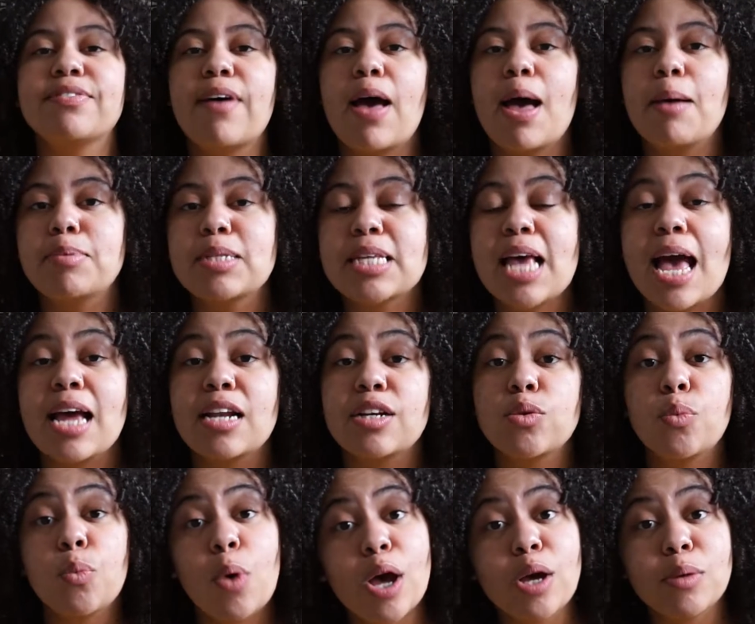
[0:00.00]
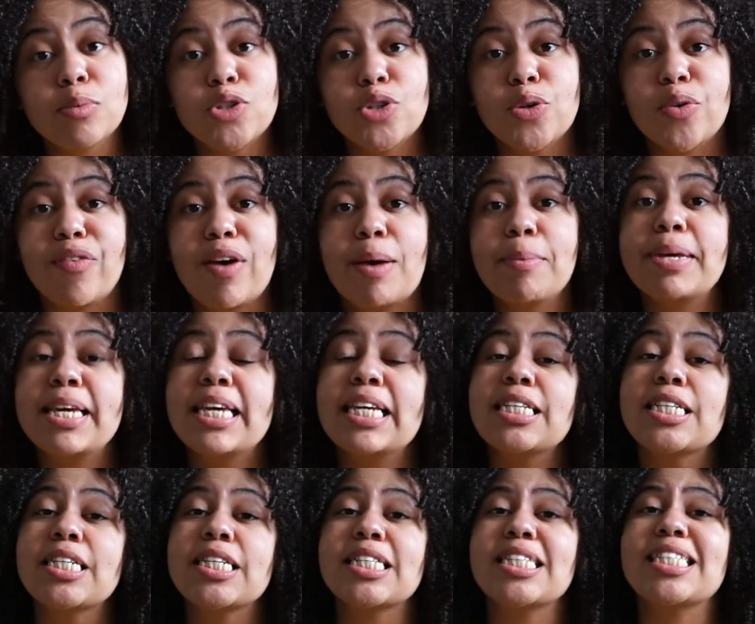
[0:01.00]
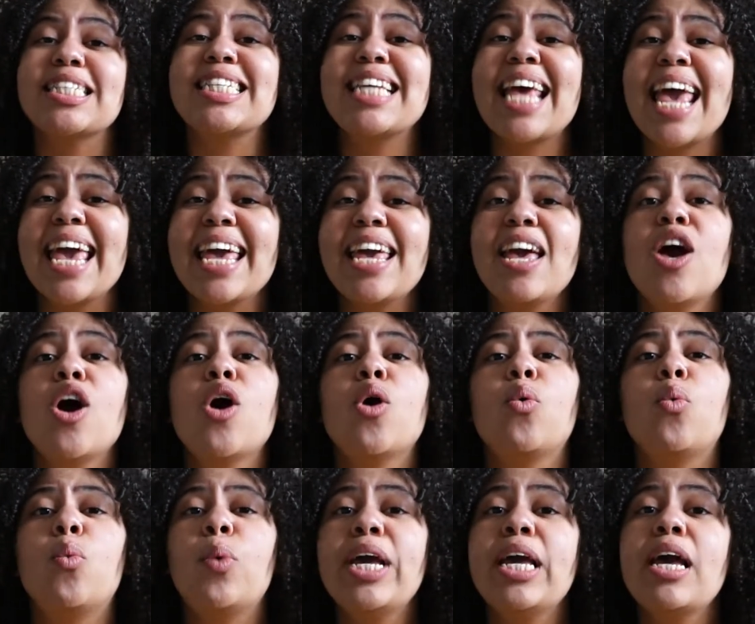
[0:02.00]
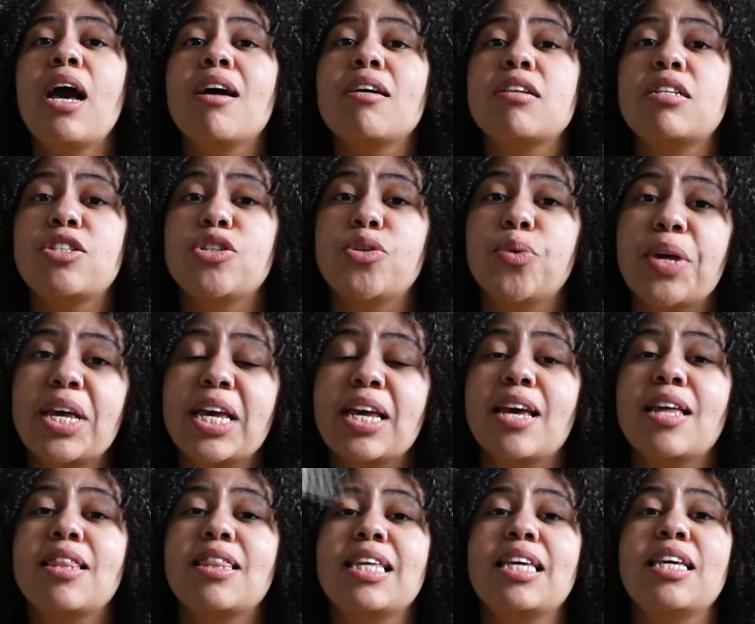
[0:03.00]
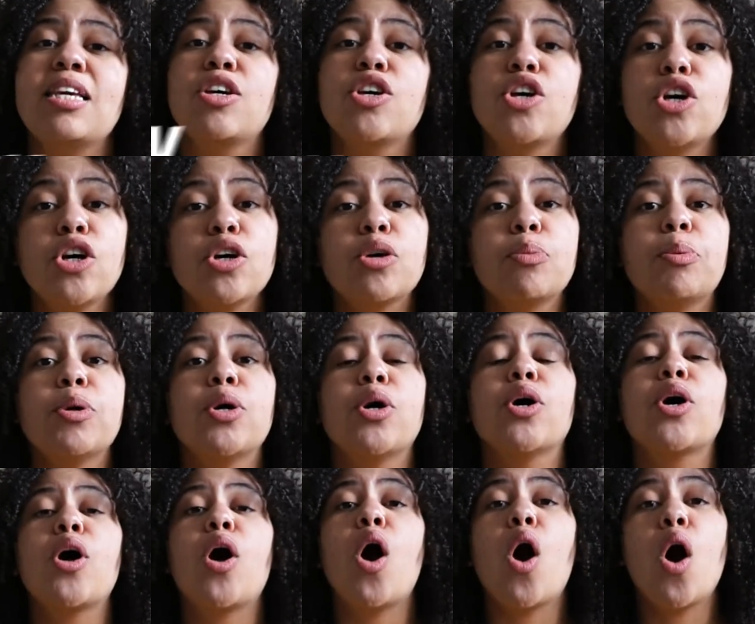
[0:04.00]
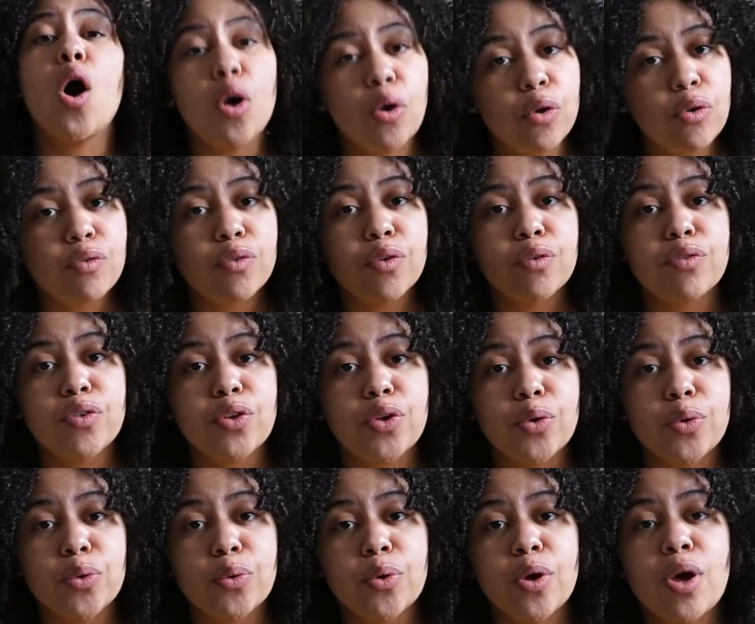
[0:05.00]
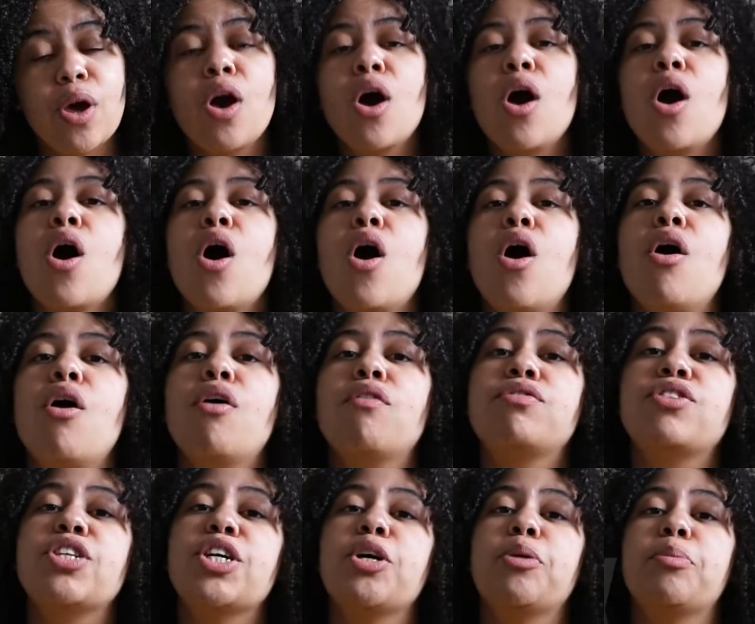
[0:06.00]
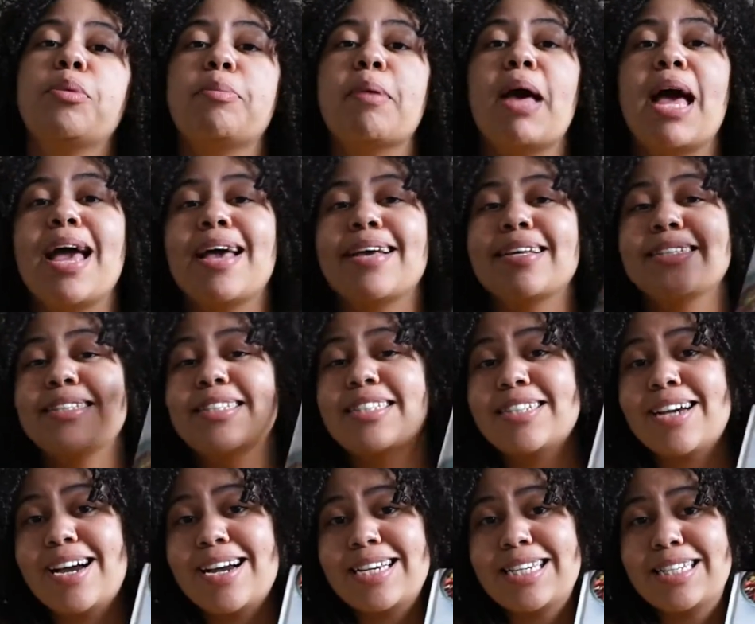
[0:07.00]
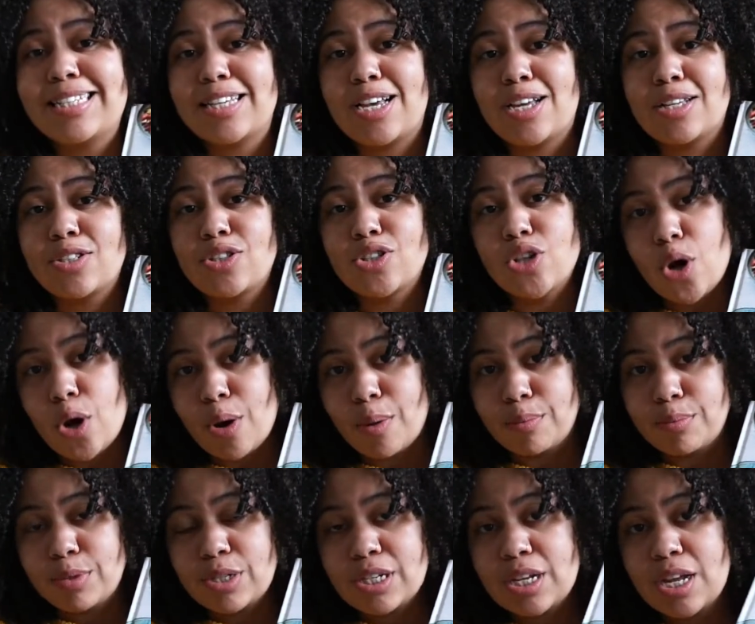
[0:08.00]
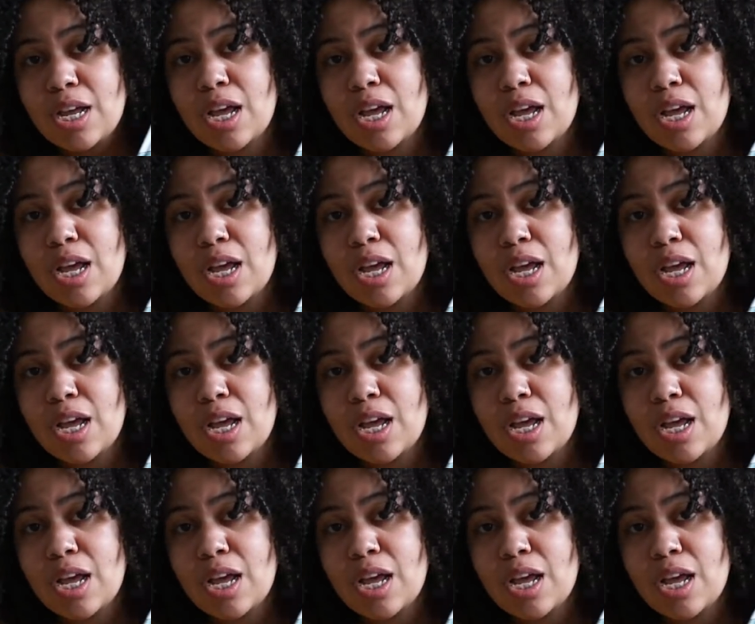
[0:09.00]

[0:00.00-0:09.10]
Fabz and welcome to a Fab Kitchen. Today we are doing the cookbook overview of Jeremy Pang's Chinese Unchopped.